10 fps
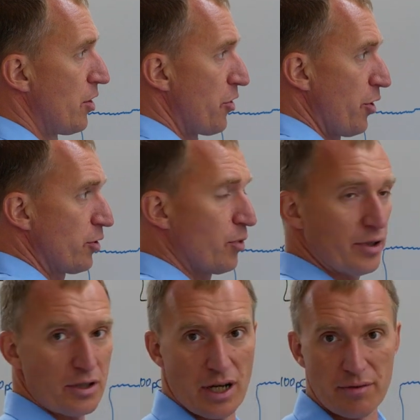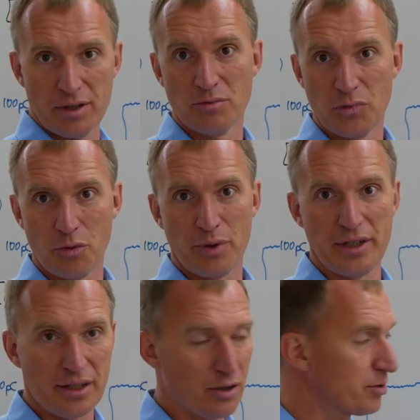Third voltage level, no
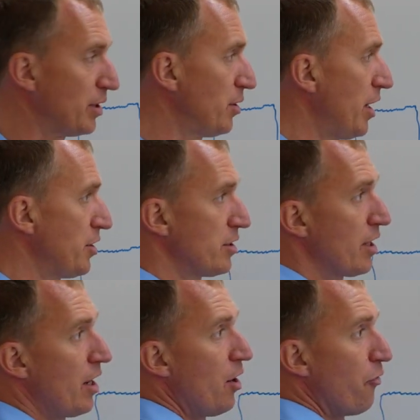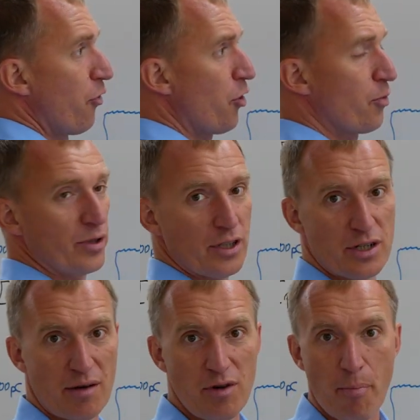PD. Congratulations. Fourth
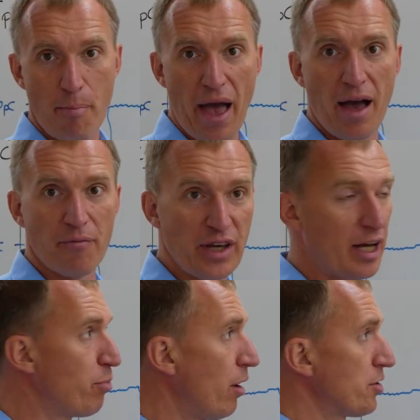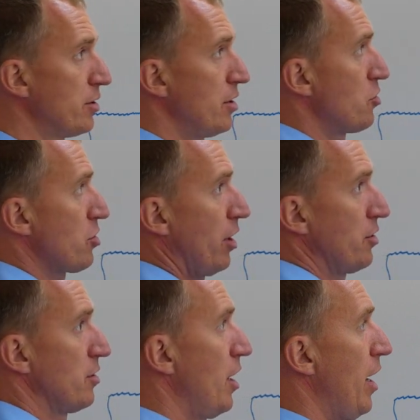voltage level, bam, we had partial
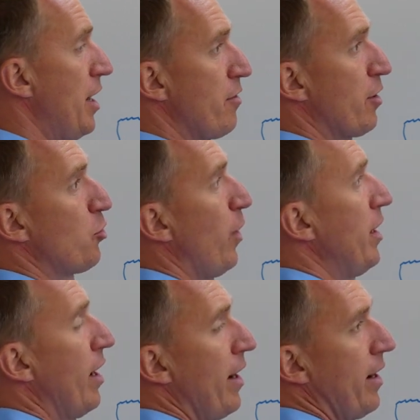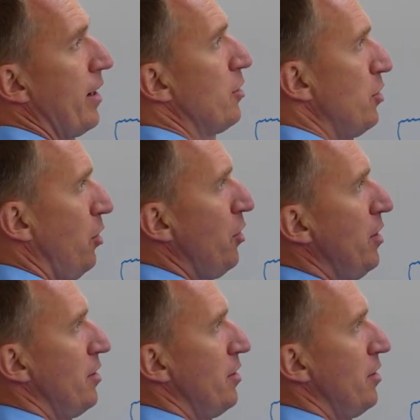discharges. And they were quite high. I don't know.